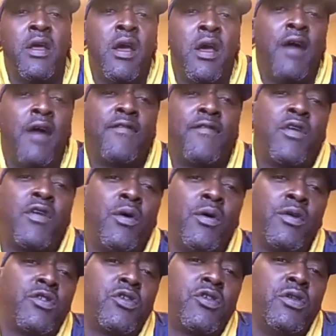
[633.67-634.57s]
of
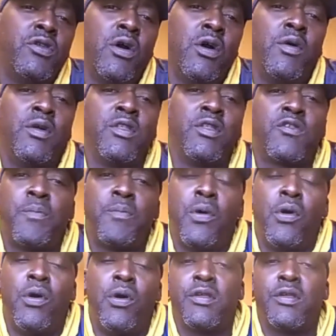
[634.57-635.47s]
course, in
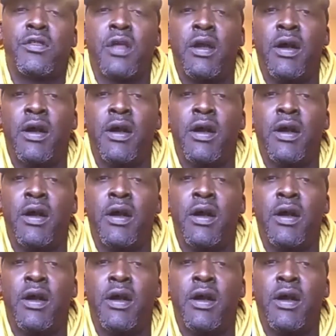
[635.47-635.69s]
sports.